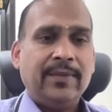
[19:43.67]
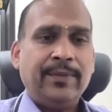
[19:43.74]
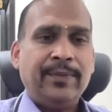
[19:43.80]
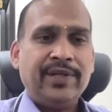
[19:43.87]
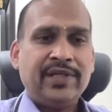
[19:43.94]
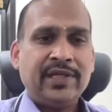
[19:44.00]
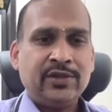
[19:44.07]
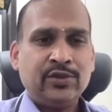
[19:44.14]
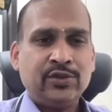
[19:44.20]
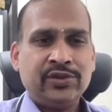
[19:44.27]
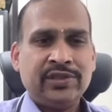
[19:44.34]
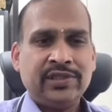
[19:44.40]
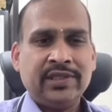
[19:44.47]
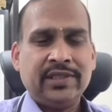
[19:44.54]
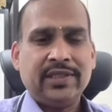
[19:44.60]
Patient should
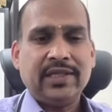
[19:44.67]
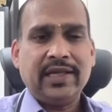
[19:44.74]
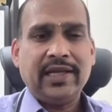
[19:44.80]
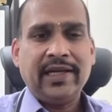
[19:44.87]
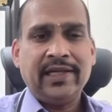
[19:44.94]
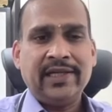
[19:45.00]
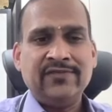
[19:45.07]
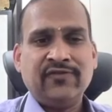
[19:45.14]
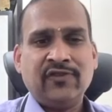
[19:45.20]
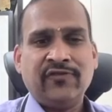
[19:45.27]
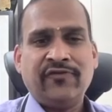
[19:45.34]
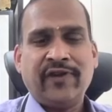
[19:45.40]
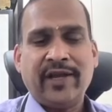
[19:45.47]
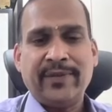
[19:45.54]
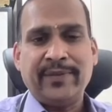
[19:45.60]
sit at least for
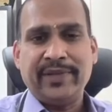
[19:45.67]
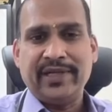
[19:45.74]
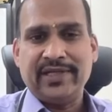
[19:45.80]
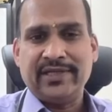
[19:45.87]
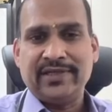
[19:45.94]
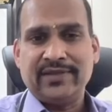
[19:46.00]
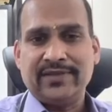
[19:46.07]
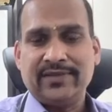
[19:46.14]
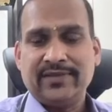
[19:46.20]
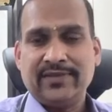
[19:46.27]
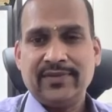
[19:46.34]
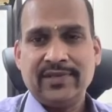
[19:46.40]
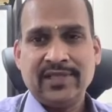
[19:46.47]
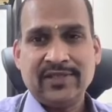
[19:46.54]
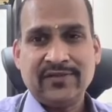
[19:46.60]
5 minutes
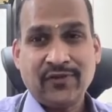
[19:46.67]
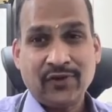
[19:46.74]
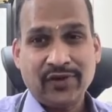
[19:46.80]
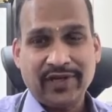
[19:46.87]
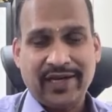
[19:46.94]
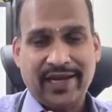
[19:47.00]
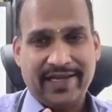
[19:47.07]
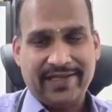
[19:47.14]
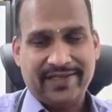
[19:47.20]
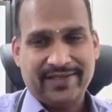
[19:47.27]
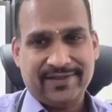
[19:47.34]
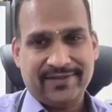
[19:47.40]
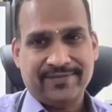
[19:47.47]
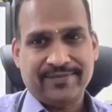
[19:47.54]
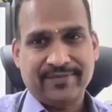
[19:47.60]
just for relax